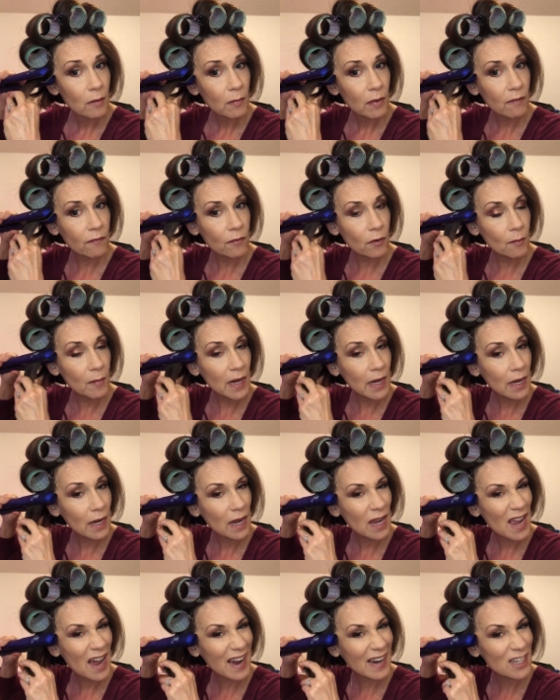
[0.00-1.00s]
But for
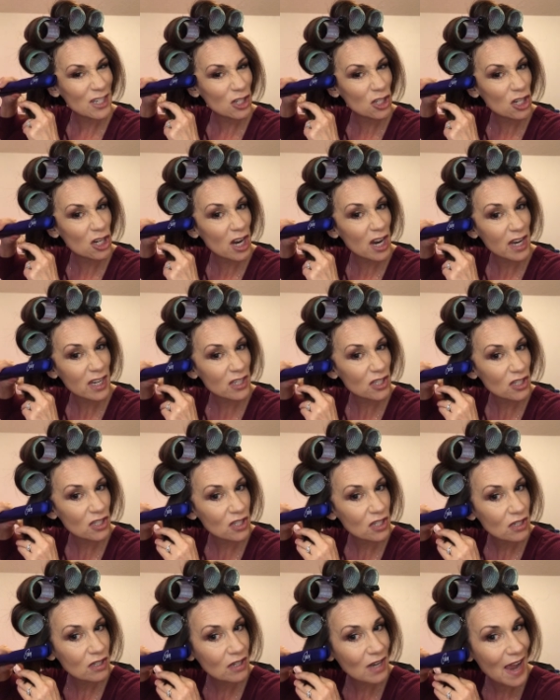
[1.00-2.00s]
me, I
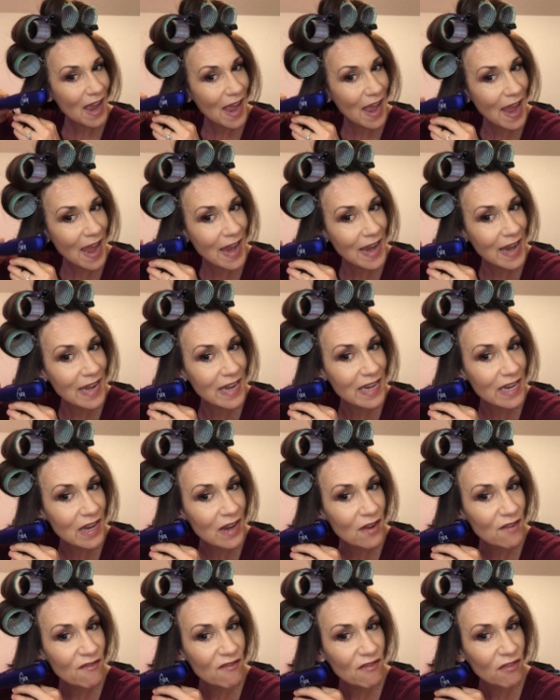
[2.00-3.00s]
just hate
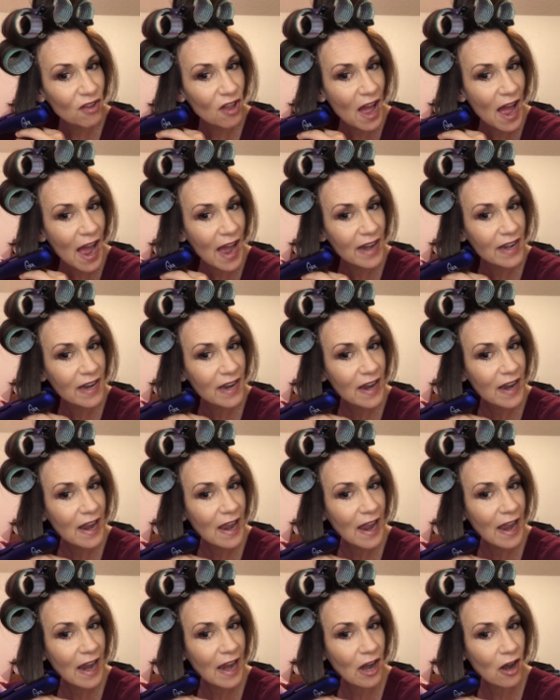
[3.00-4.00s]
flat
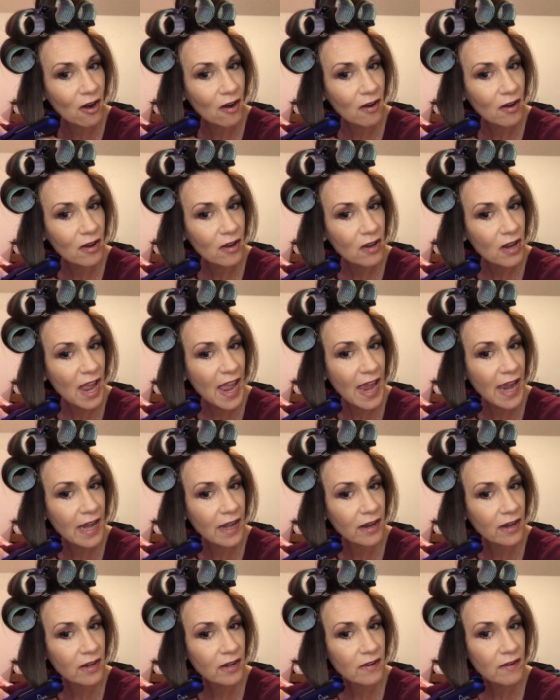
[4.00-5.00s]
hair. Hate
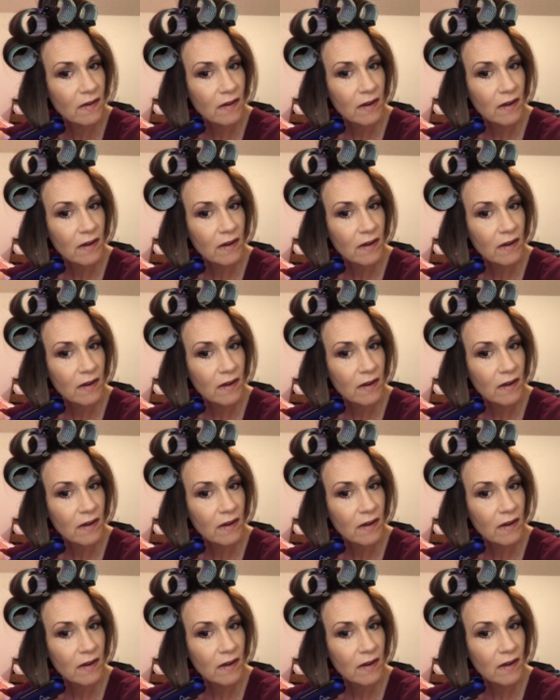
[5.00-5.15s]
it.